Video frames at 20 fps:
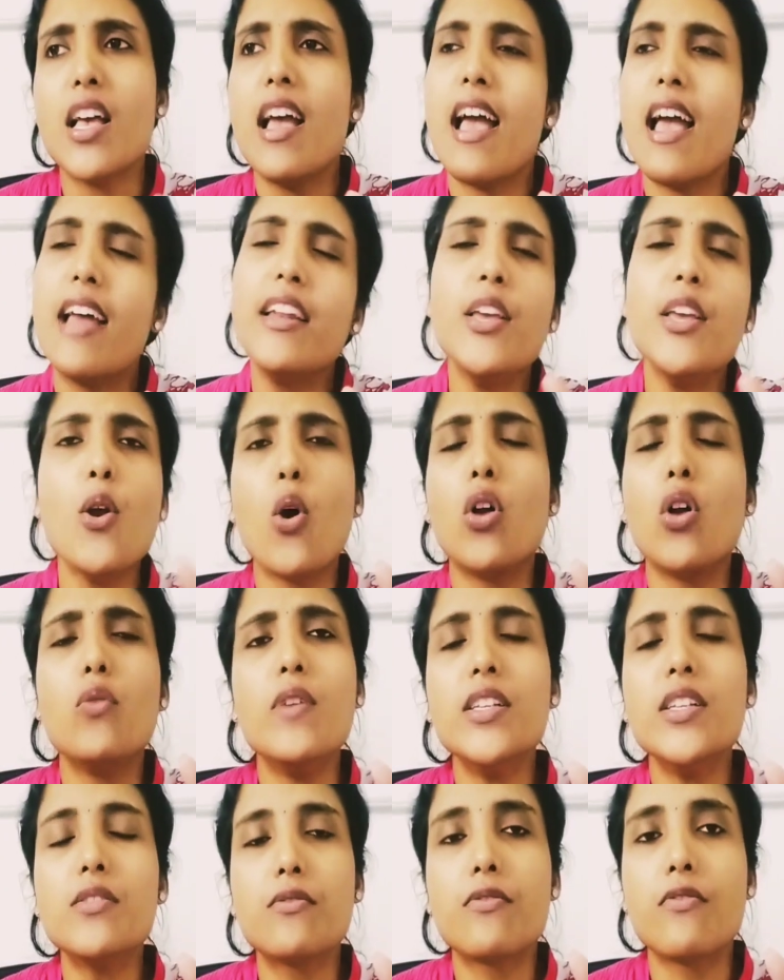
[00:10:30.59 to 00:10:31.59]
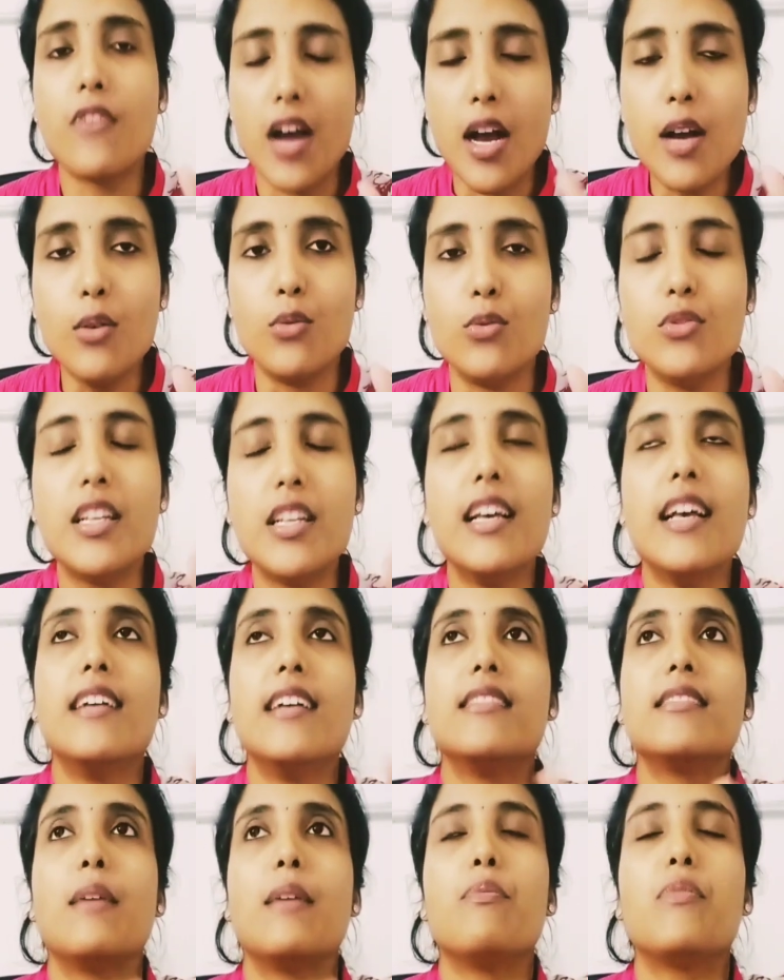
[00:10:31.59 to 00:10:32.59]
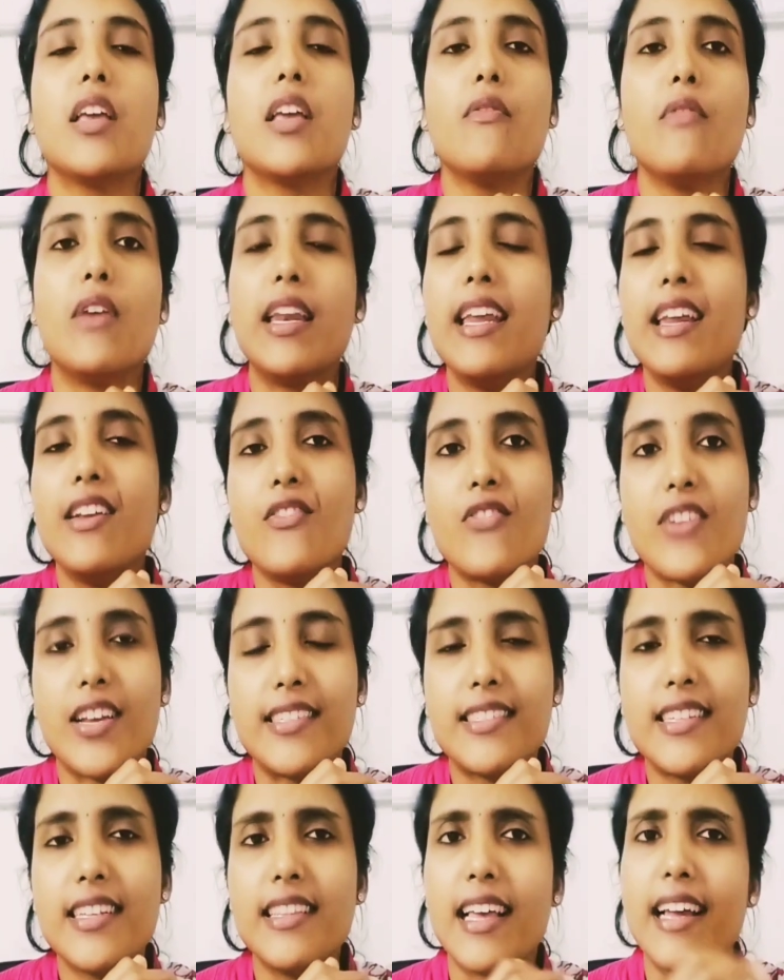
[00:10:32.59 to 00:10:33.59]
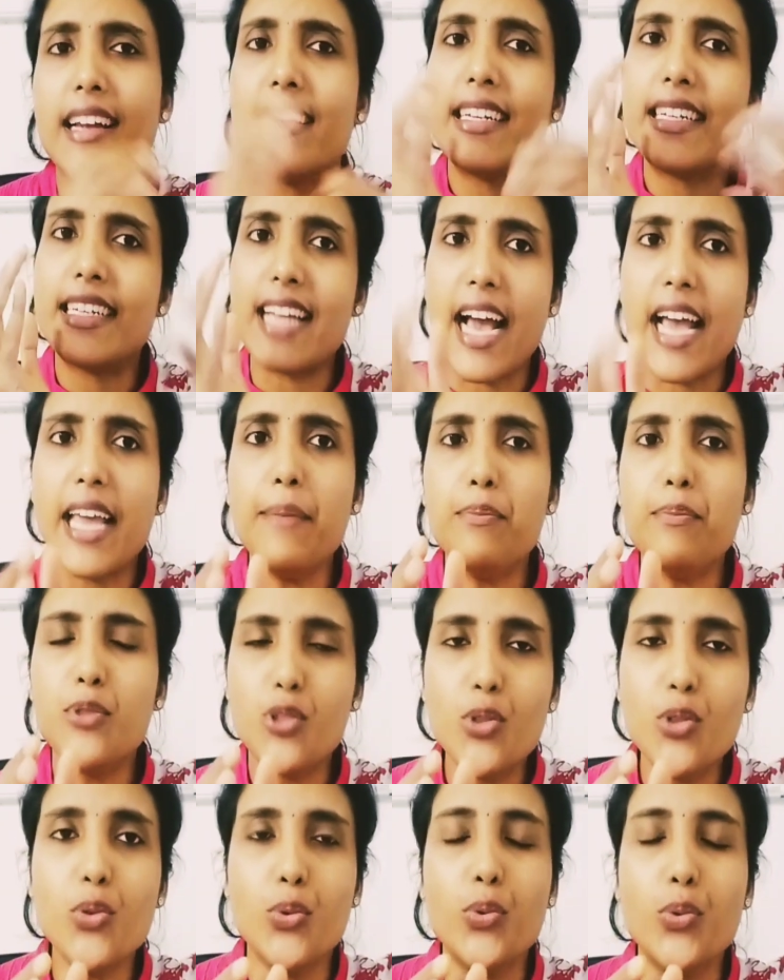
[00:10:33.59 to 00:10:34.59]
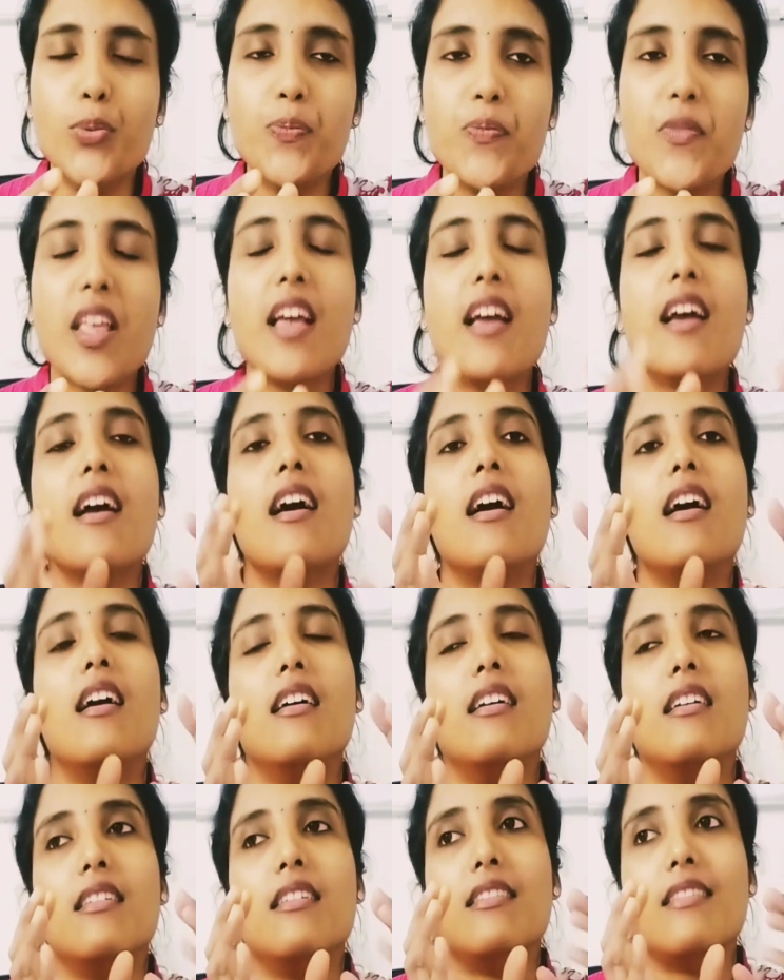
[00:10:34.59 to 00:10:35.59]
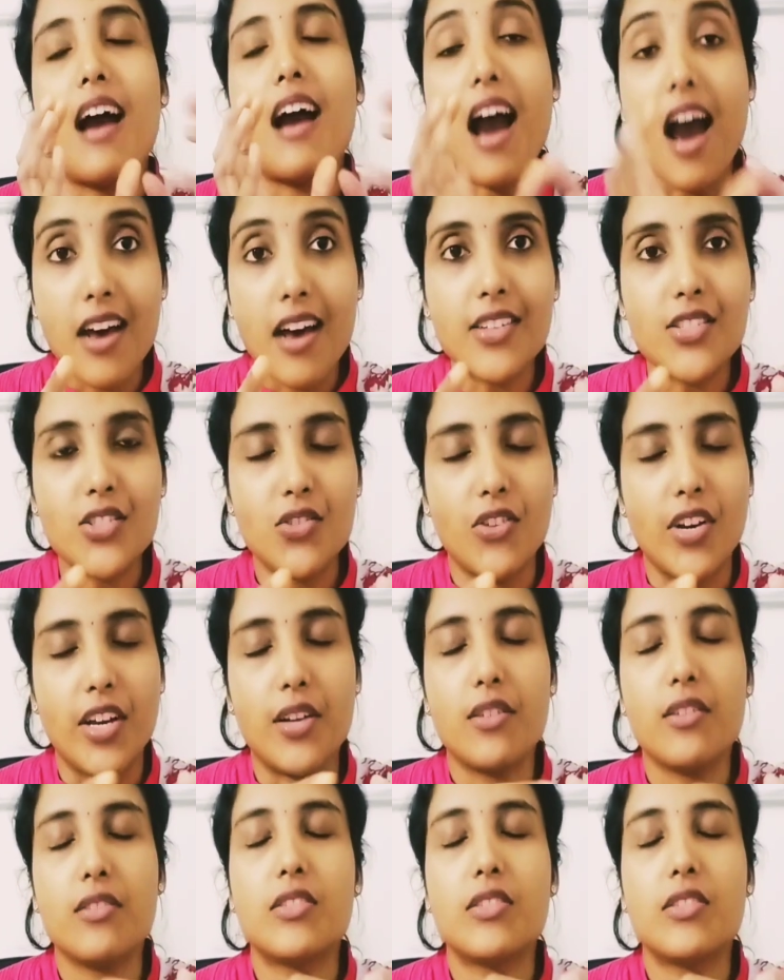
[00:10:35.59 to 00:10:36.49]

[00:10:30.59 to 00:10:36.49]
and he always found something very interesting that type 2 R strain.